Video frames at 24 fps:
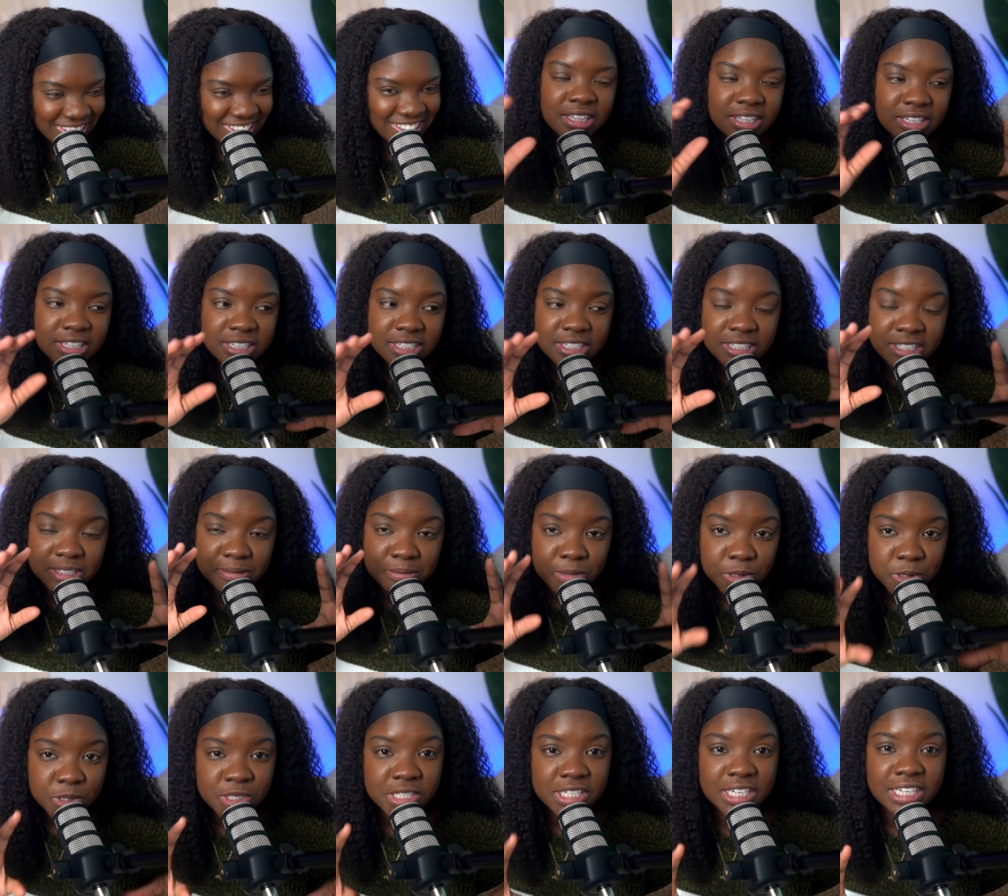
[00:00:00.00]
These
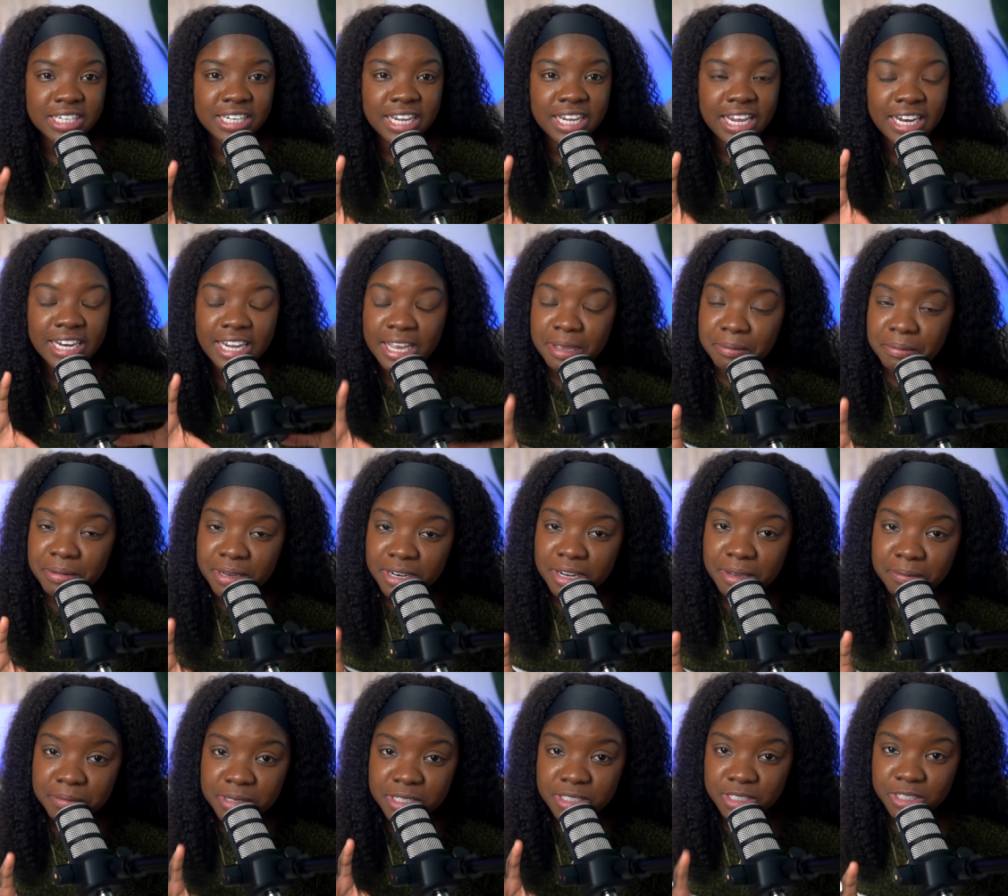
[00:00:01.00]
music that
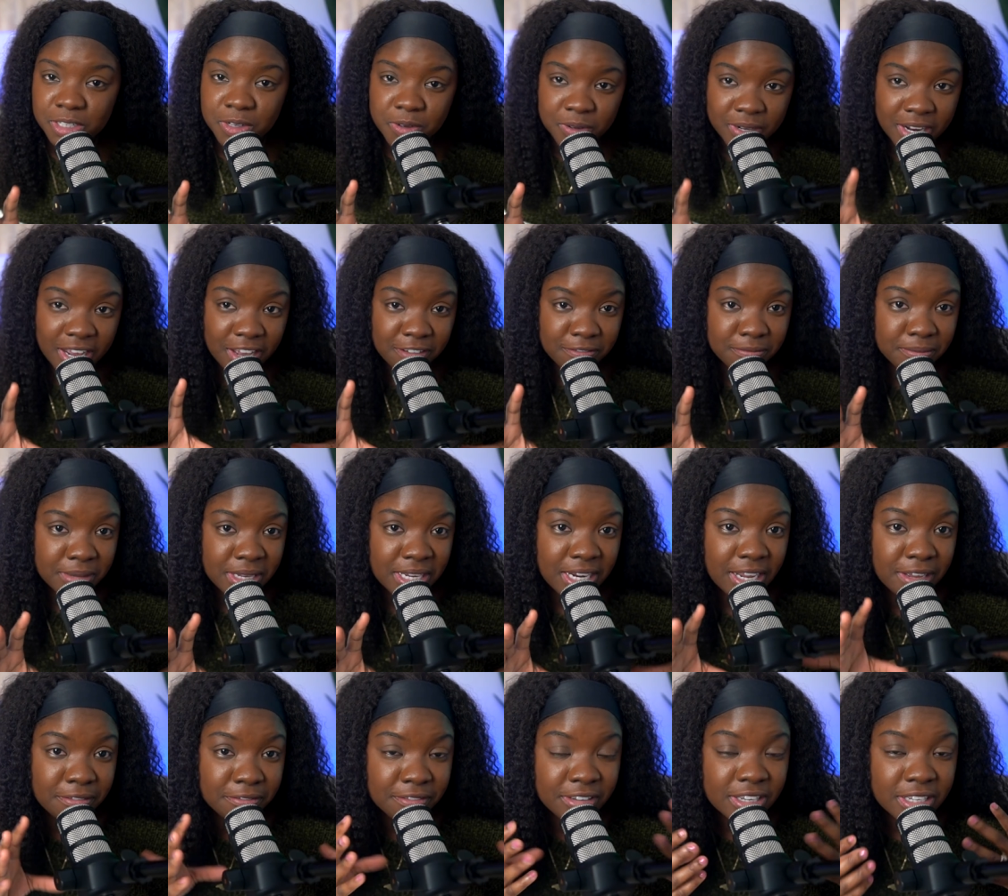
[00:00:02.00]
Epidemic Sound have made
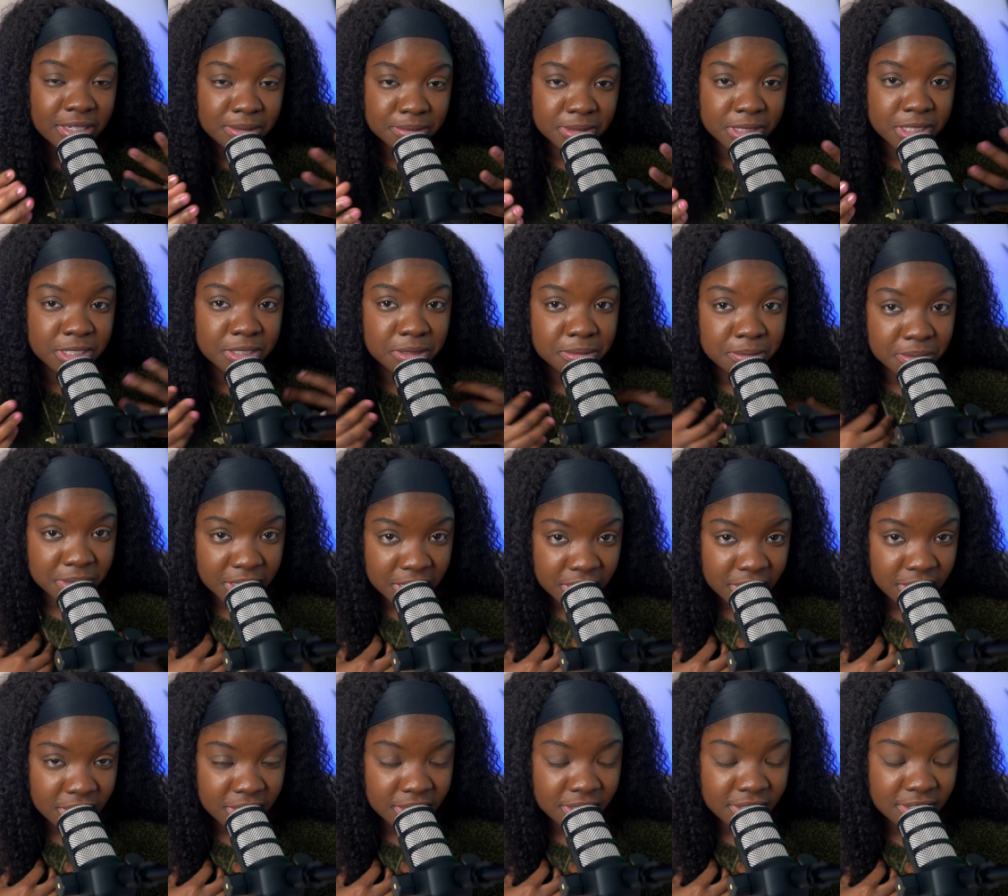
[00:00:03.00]
available to
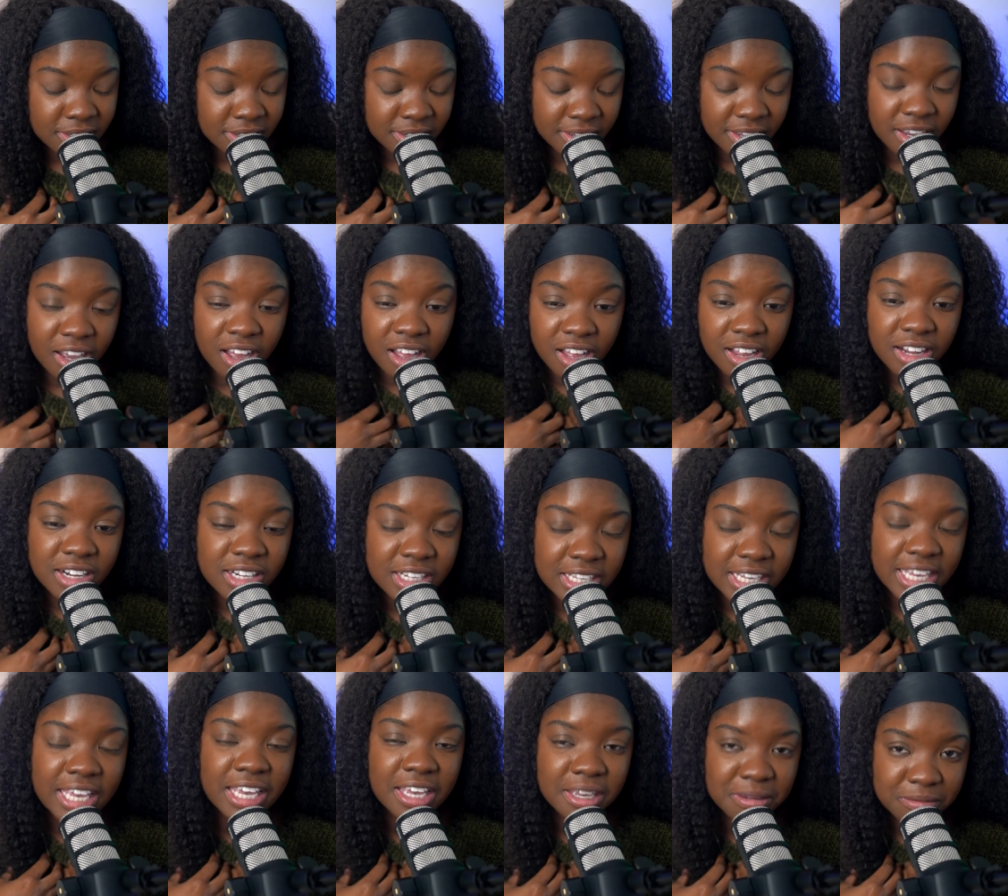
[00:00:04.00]
me, they all
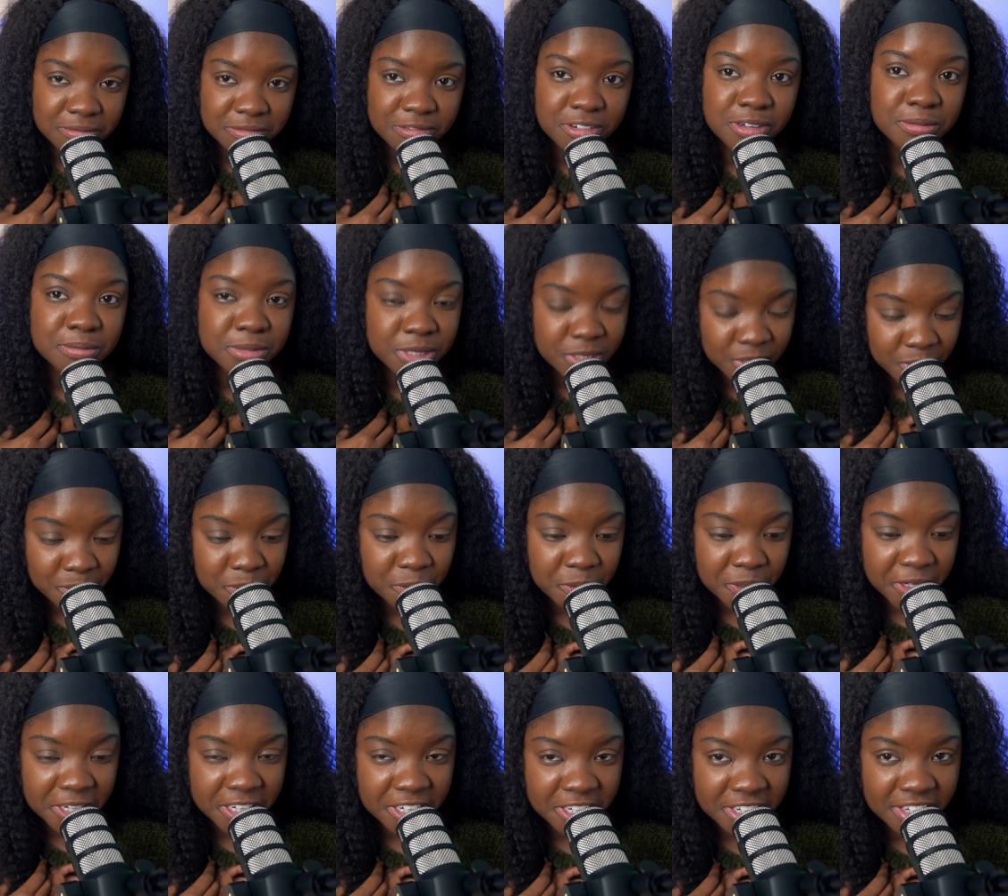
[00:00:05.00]
came from
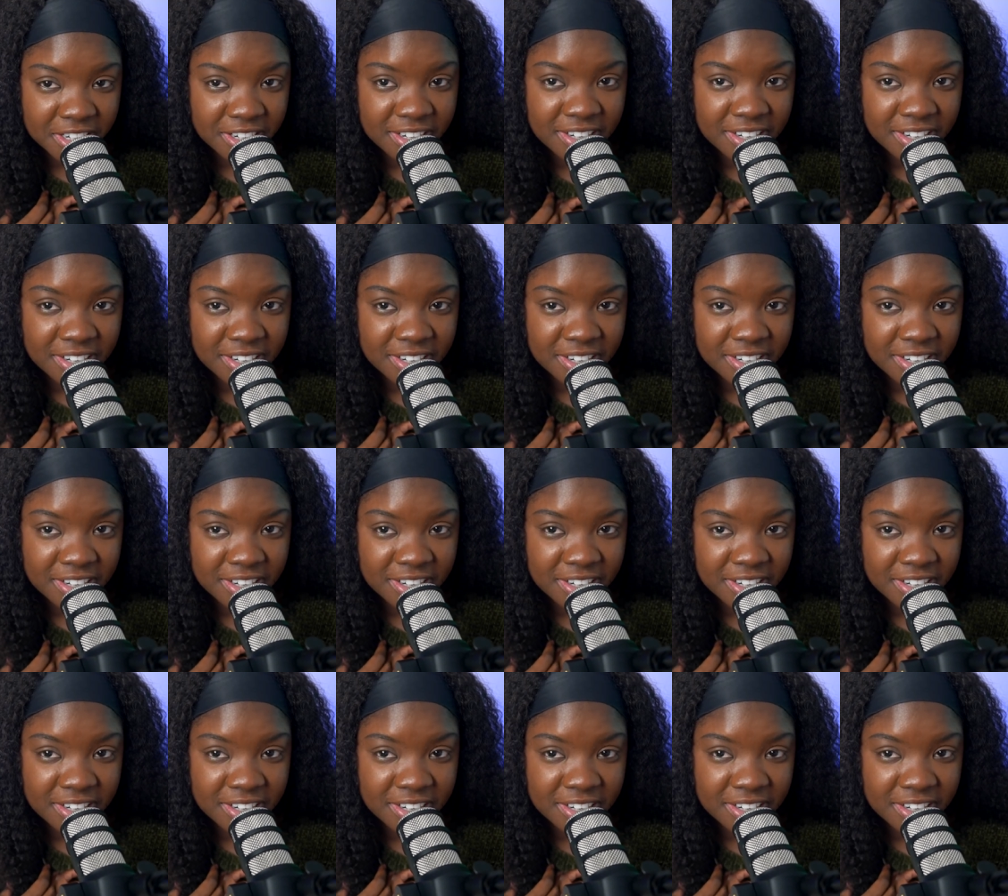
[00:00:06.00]
somewhere.